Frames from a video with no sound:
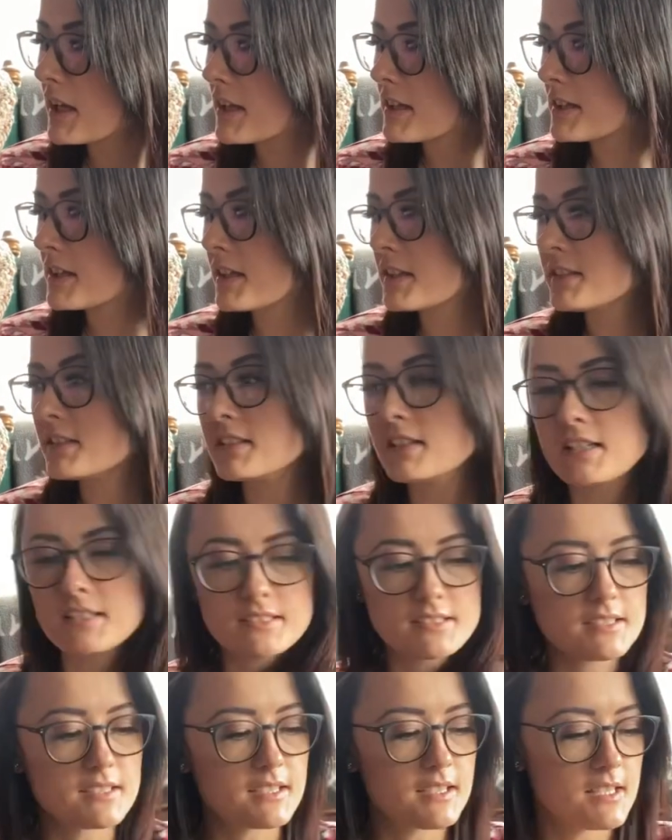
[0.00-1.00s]

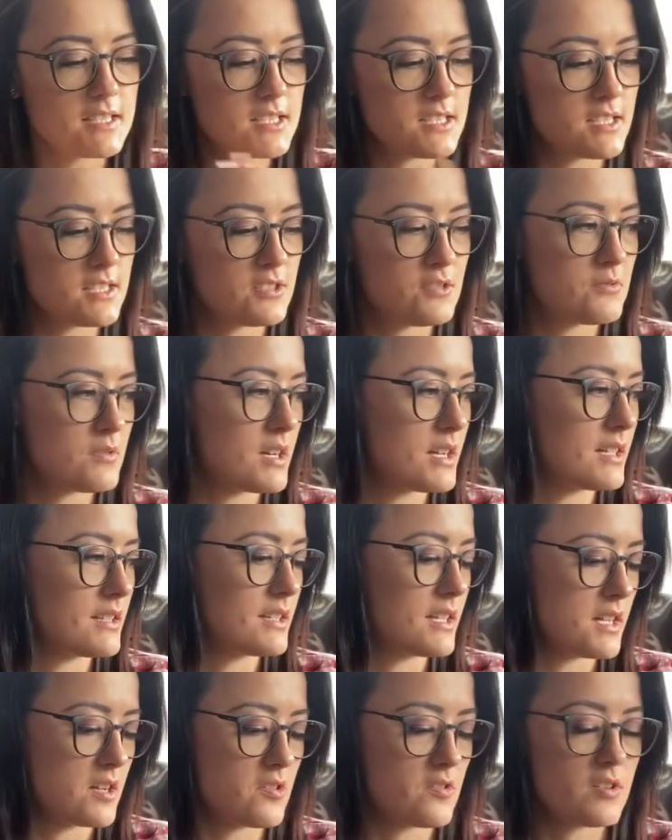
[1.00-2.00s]
nonetheless, continue on
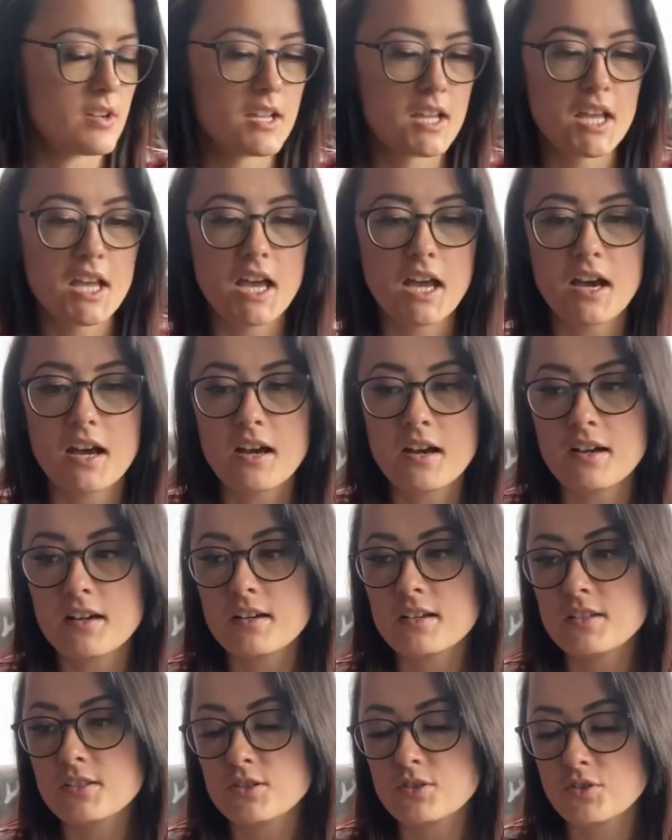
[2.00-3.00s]
now.
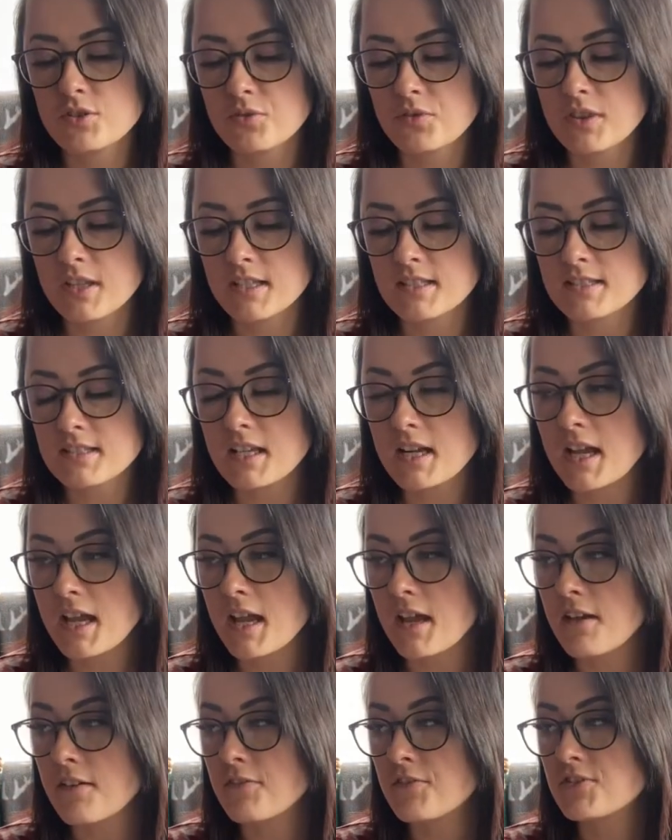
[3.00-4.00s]
So things that I
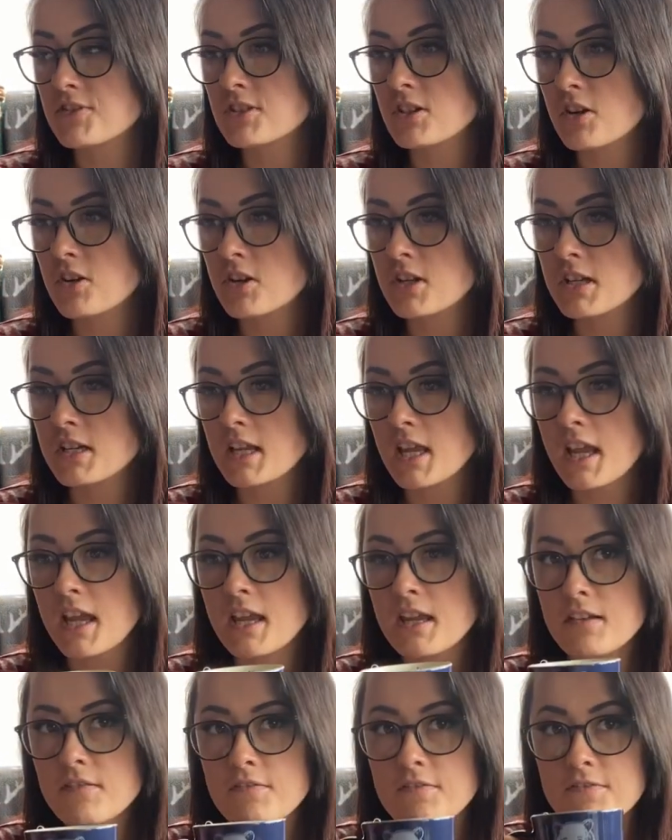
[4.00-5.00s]
have started
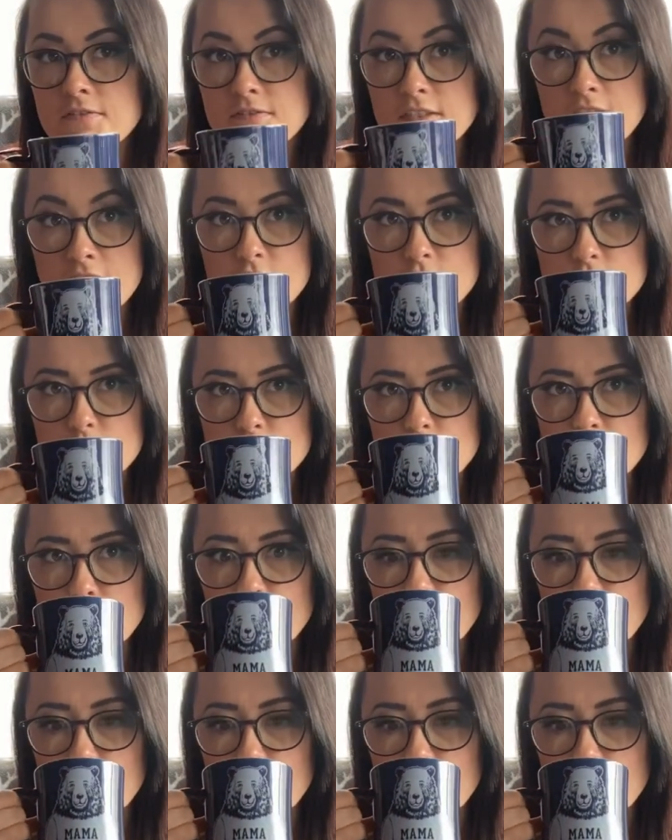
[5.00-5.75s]
and finished.